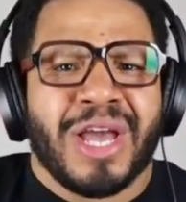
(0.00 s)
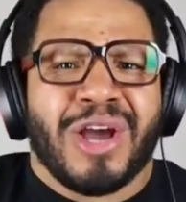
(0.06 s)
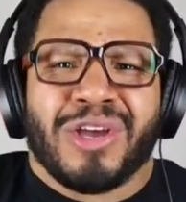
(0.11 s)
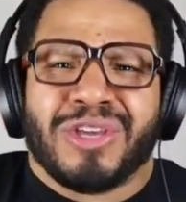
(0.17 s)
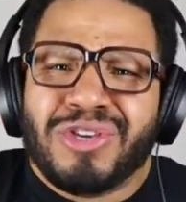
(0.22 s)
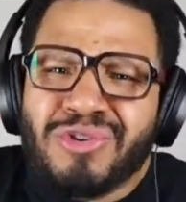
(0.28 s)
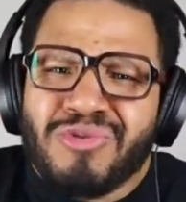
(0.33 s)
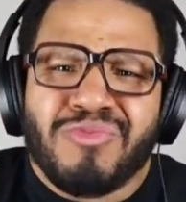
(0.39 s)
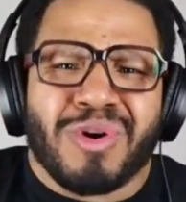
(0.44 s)

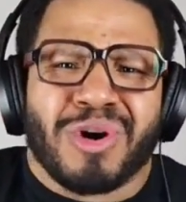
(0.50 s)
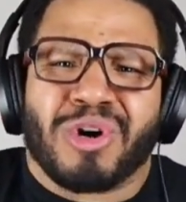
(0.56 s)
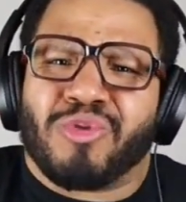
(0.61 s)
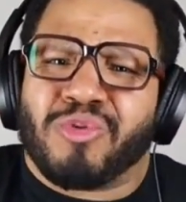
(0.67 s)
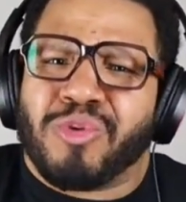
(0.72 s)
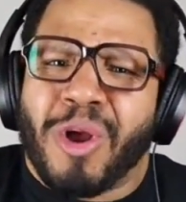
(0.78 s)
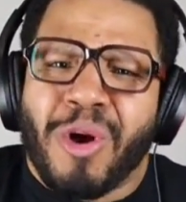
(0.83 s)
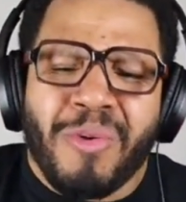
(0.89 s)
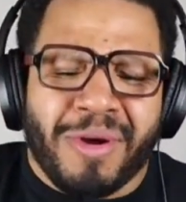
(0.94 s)
you will
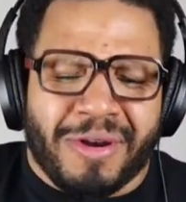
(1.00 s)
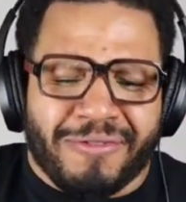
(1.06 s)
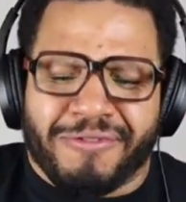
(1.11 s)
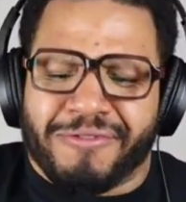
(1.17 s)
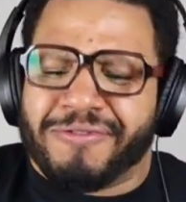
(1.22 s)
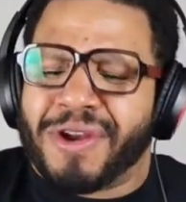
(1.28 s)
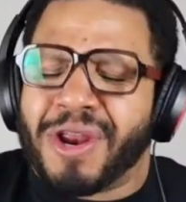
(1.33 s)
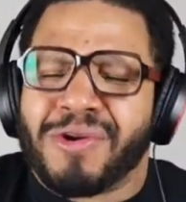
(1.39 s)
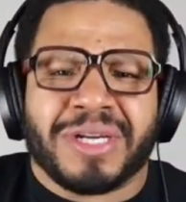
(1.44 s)
grow and
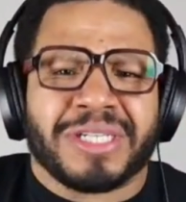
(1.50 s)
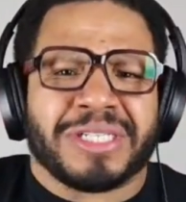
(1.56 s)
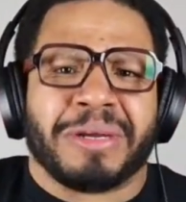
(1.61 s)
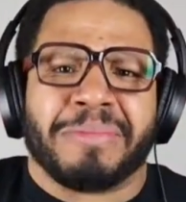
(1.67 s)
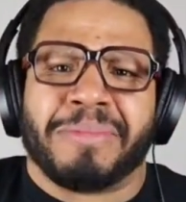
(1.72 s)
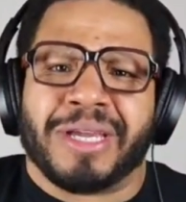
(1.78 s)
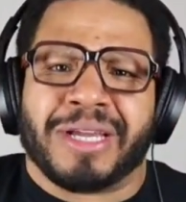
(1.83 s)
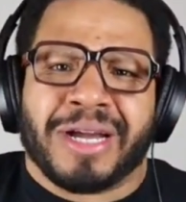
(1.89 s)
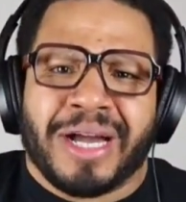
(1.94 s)
flourish and
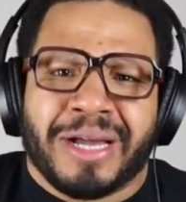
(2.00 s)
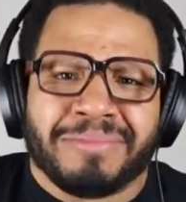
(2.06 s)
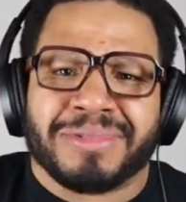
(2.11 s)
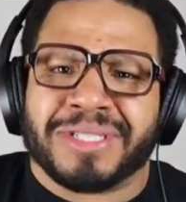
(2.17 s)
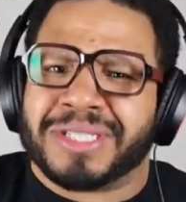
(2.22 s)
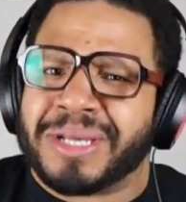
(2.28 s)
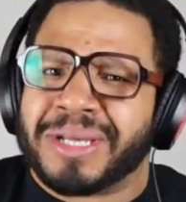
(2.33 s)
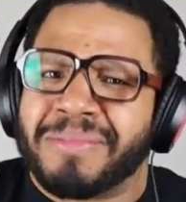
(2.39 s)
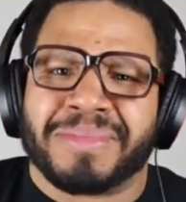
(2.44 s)
become
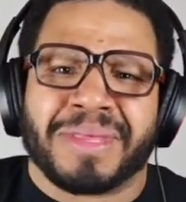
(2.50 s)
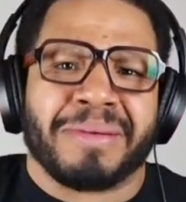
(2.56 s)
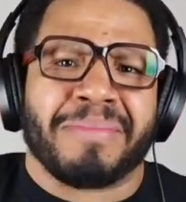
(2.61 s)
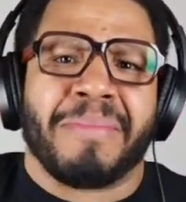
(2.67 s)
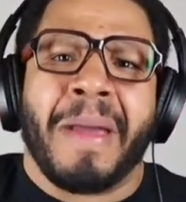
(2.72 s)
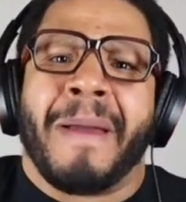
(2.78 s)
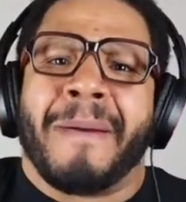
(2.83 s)
something